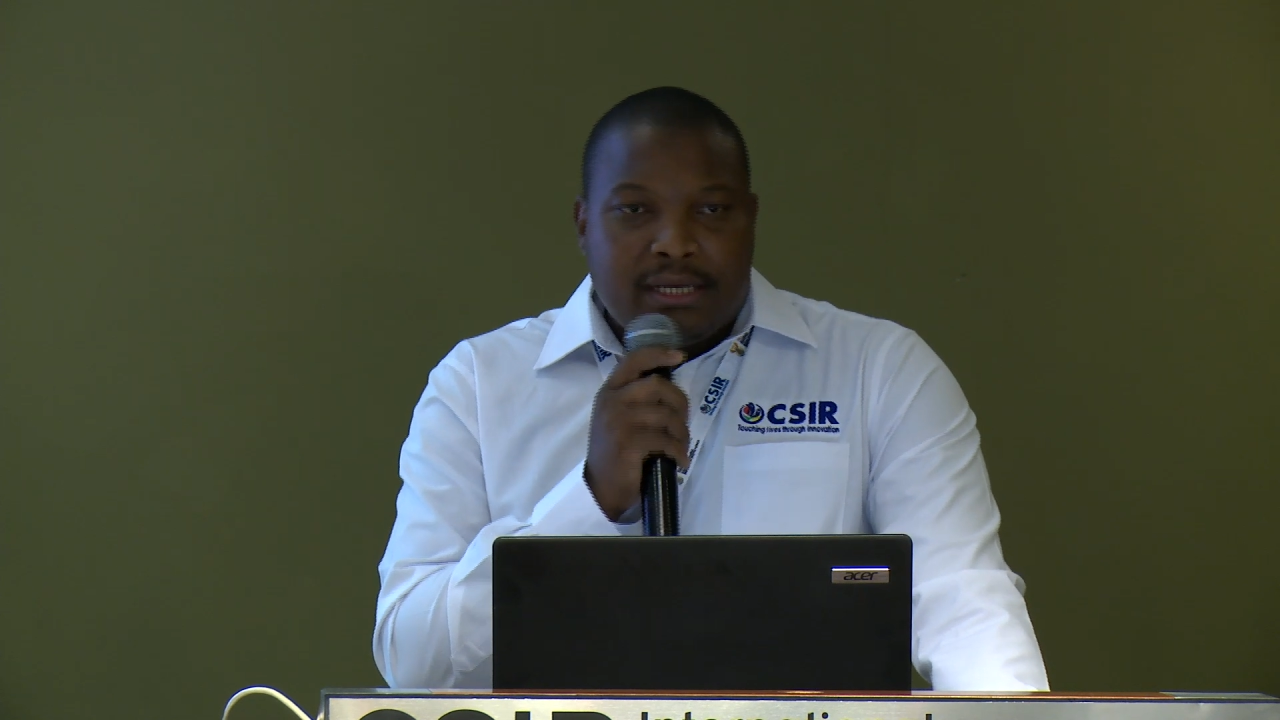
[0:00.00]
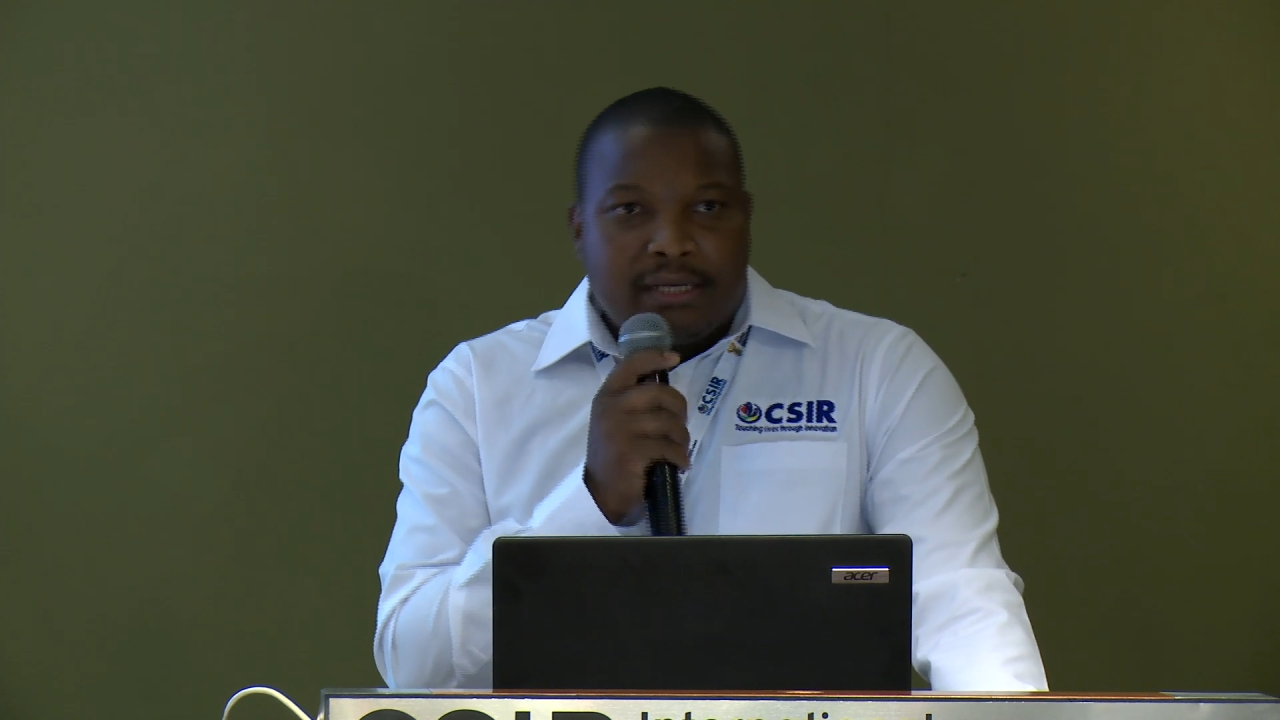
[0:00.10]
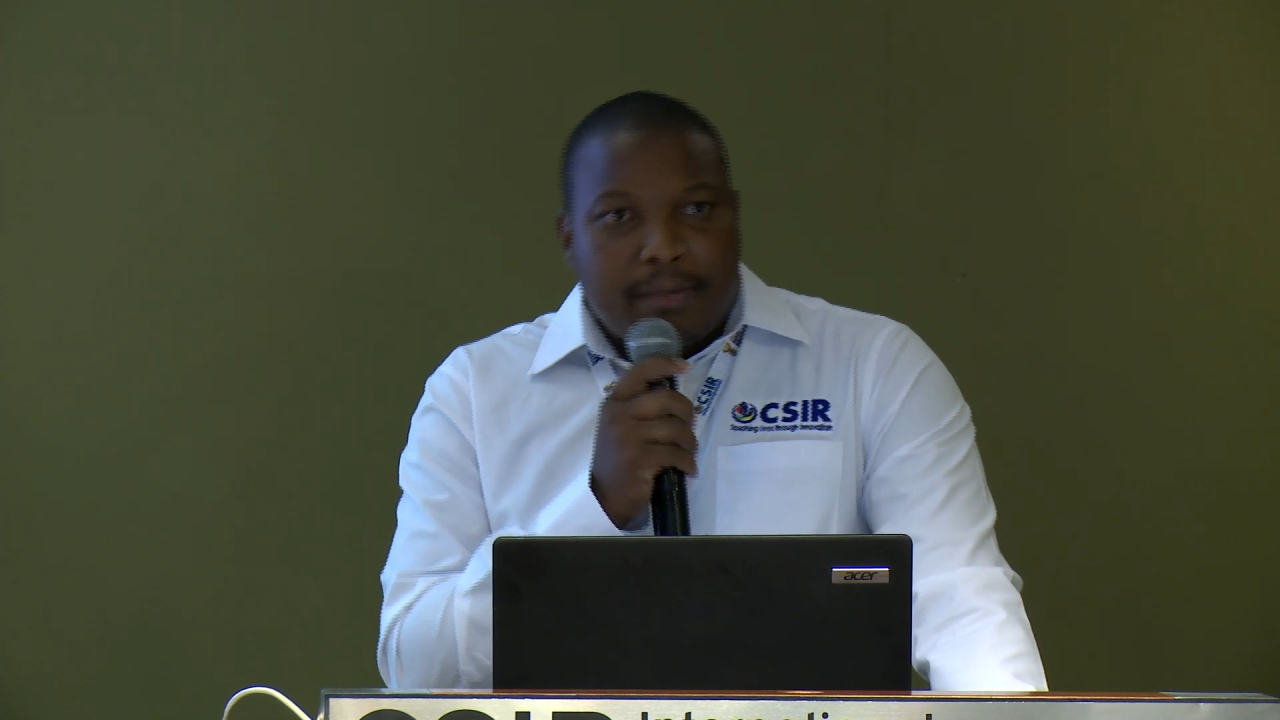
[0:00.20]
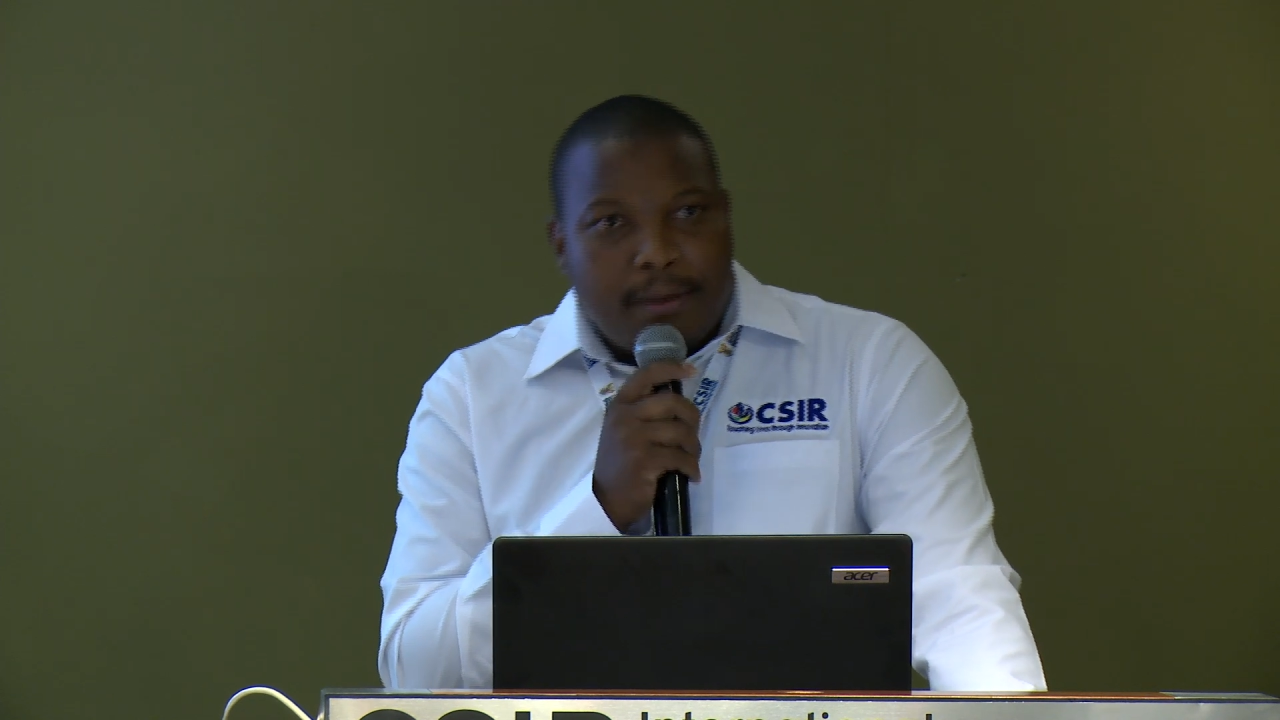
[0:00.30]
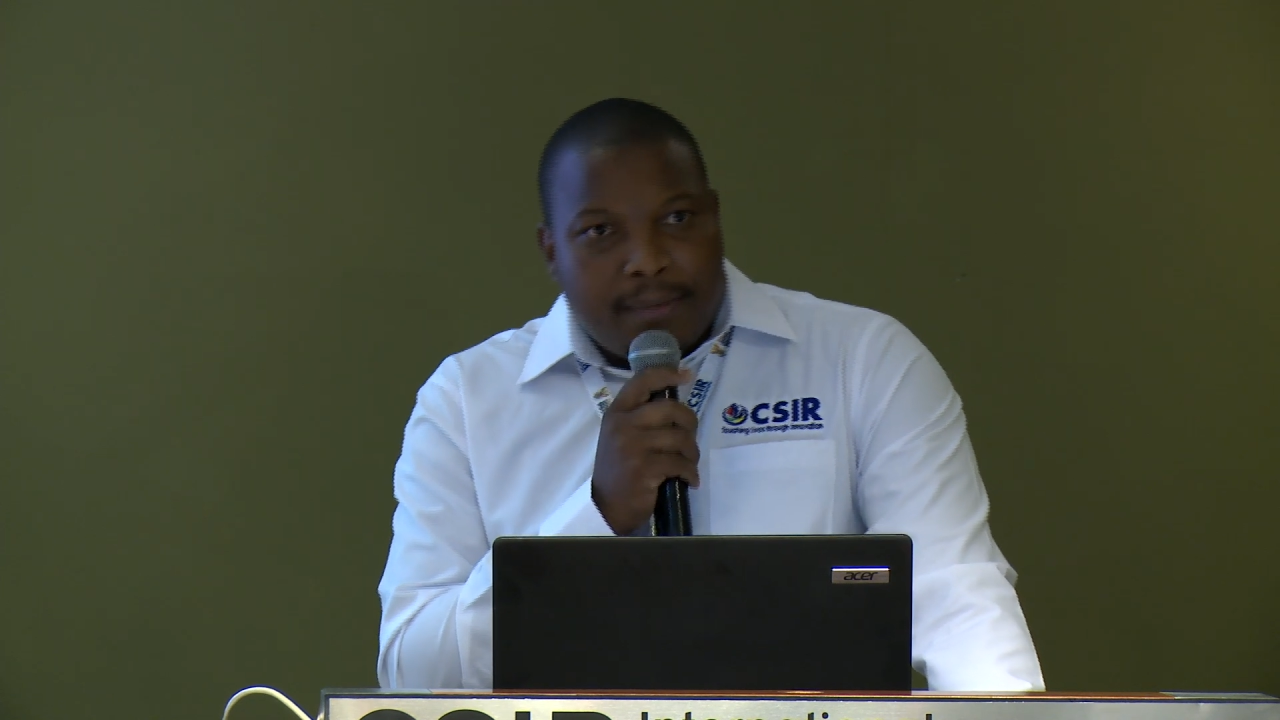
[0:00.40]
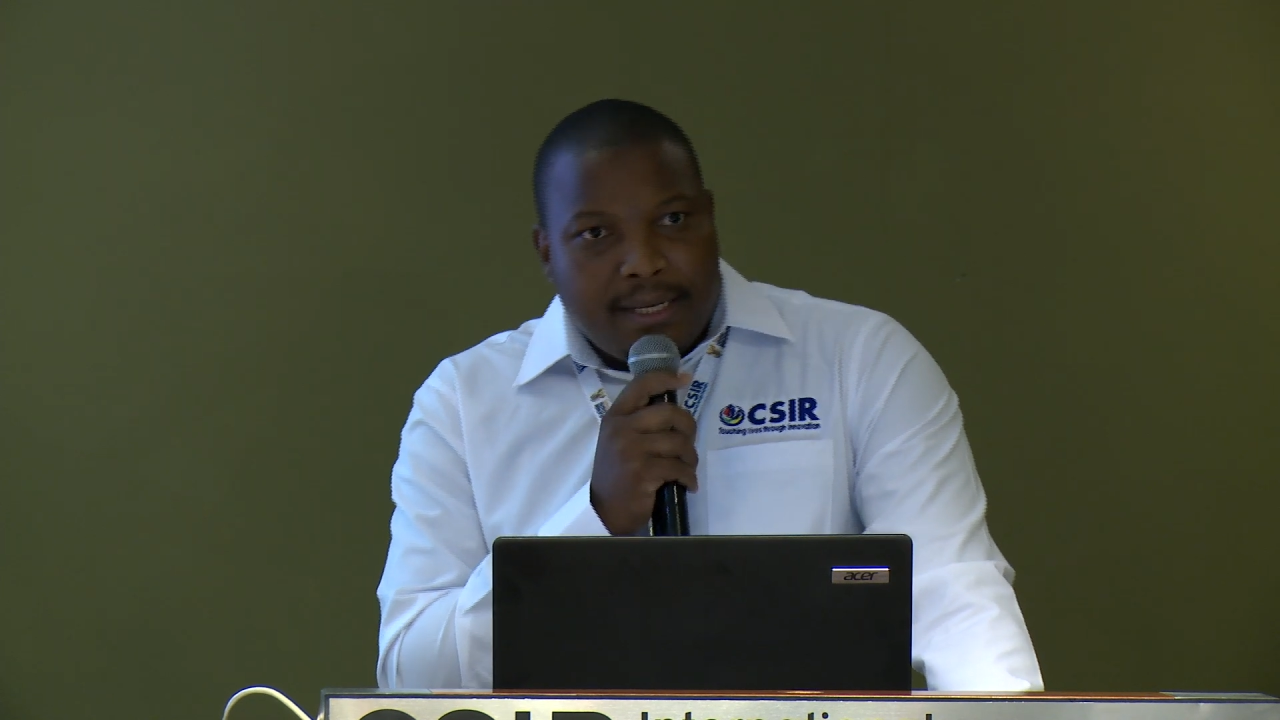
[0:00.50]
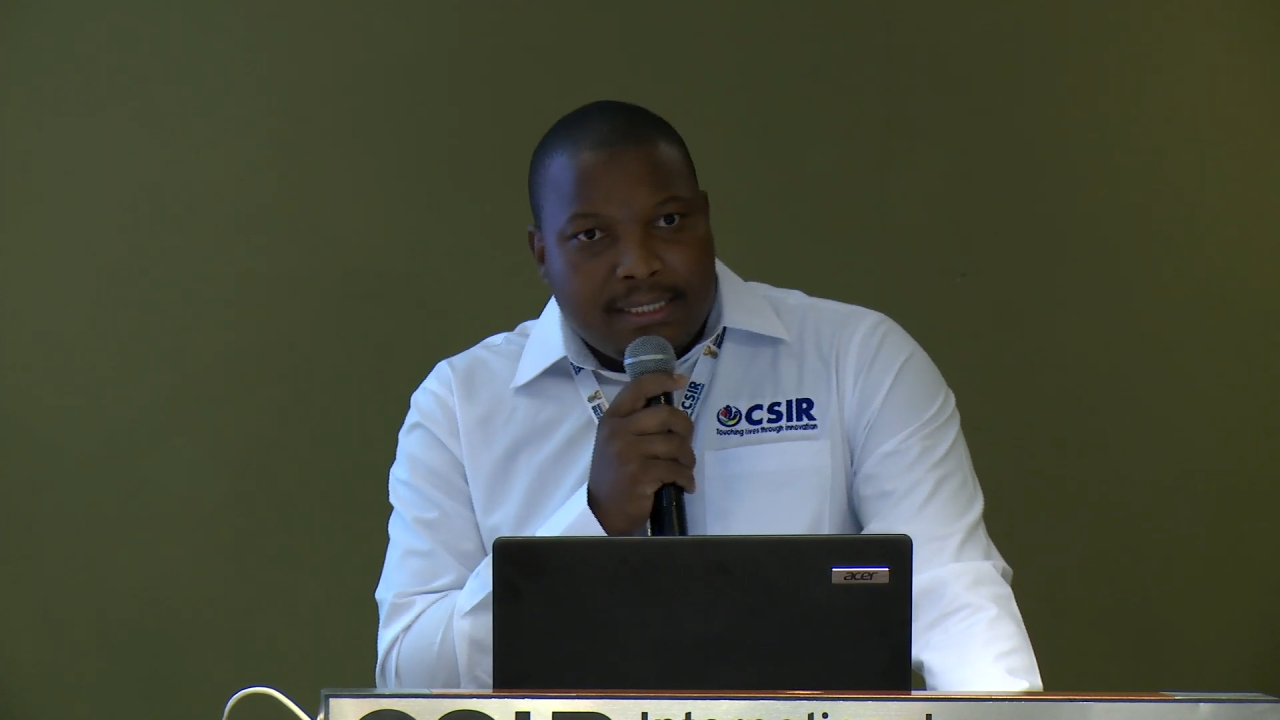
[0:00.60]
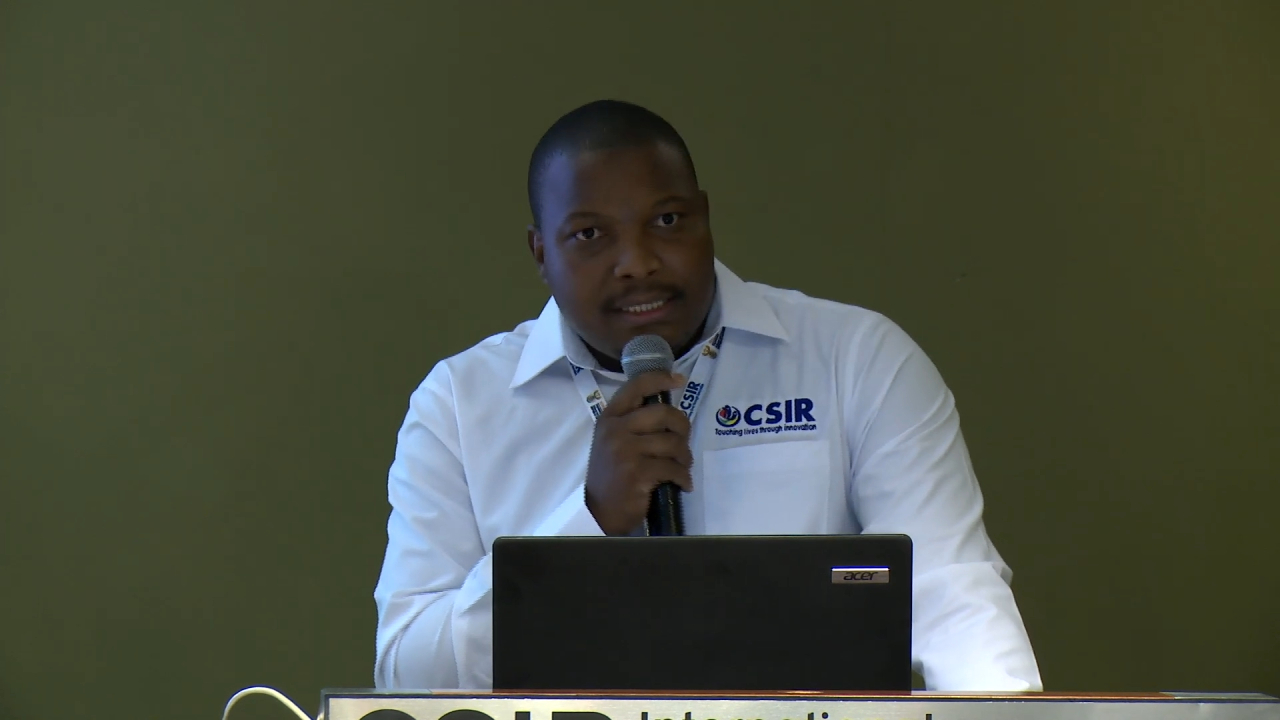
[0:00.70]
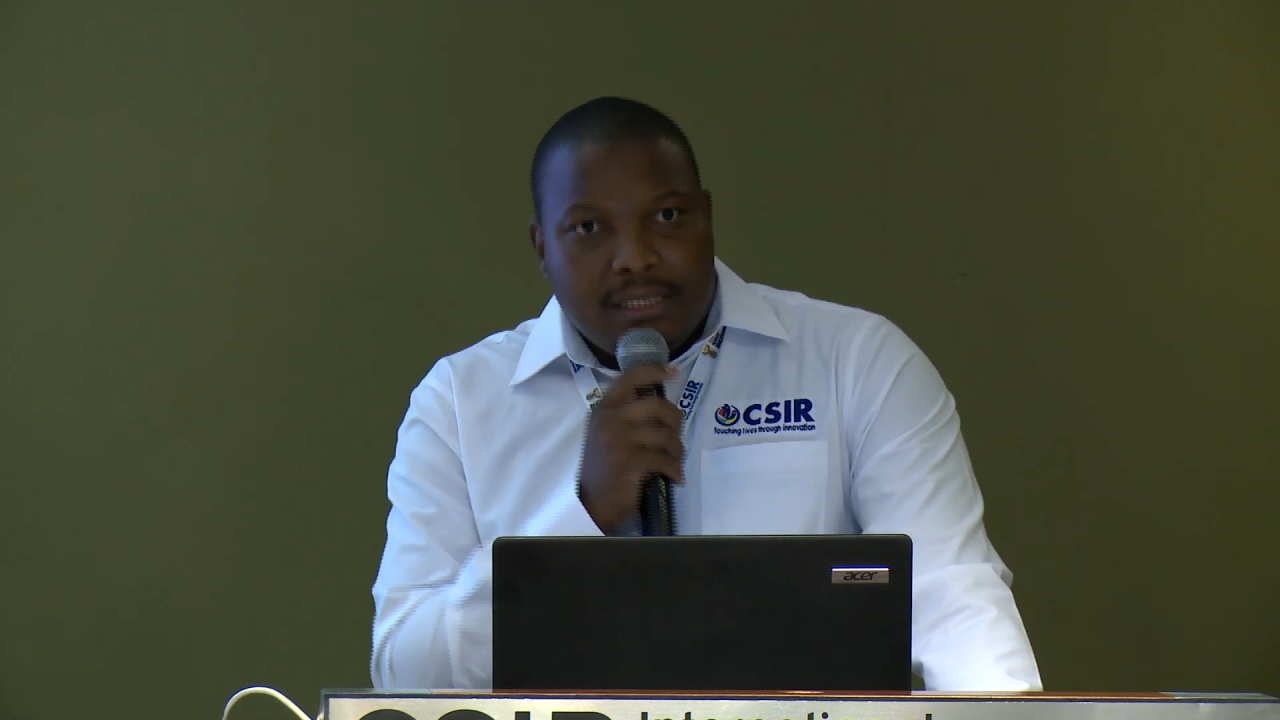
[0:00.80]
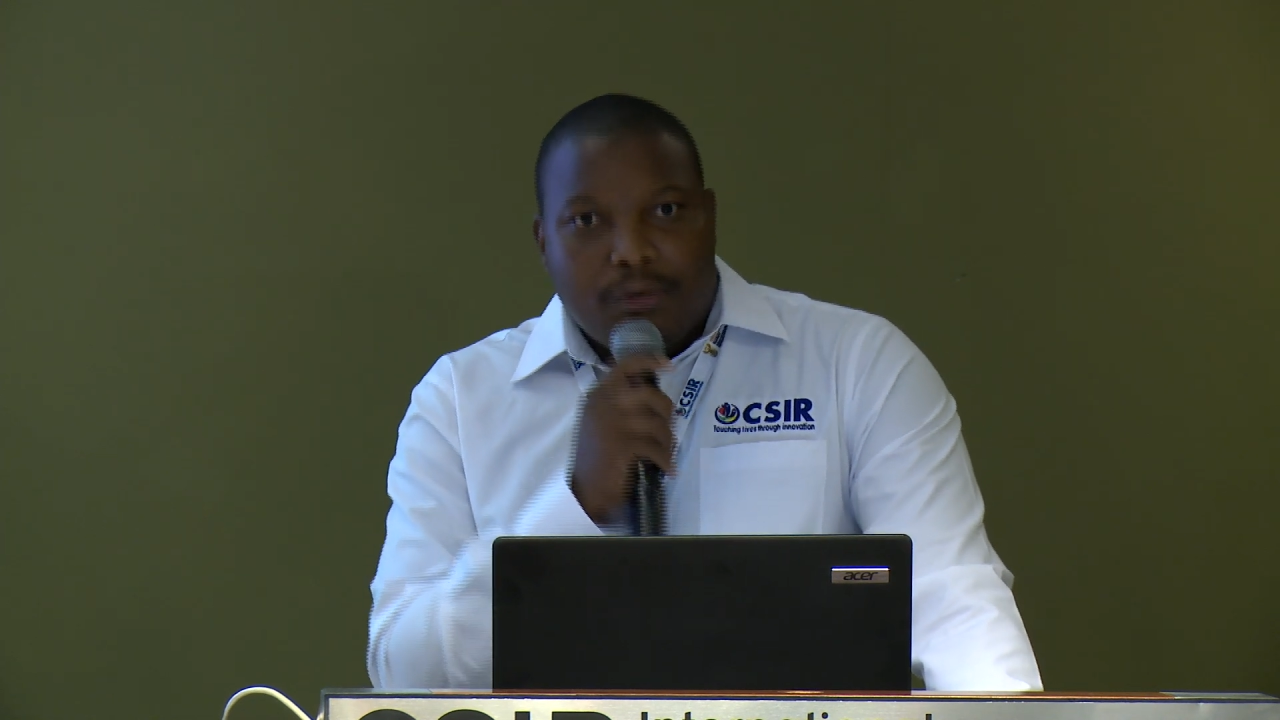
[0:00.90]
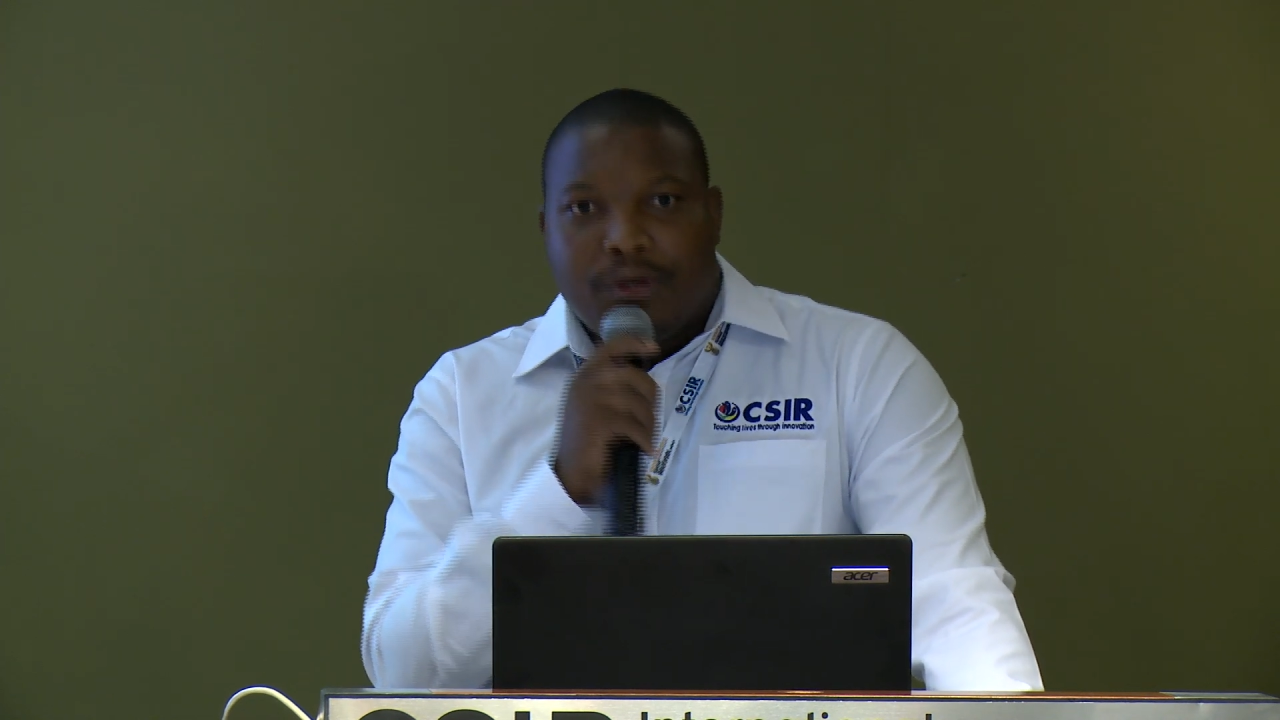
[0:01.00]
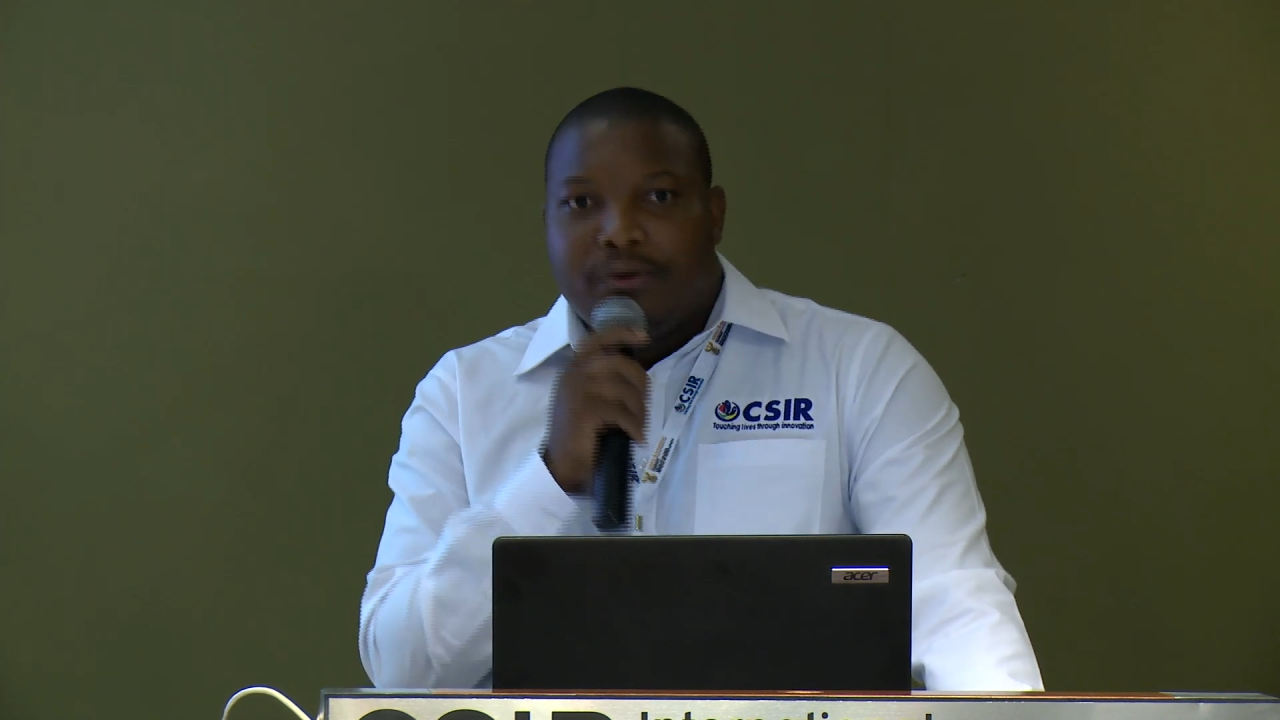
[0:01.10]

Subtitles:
capability when you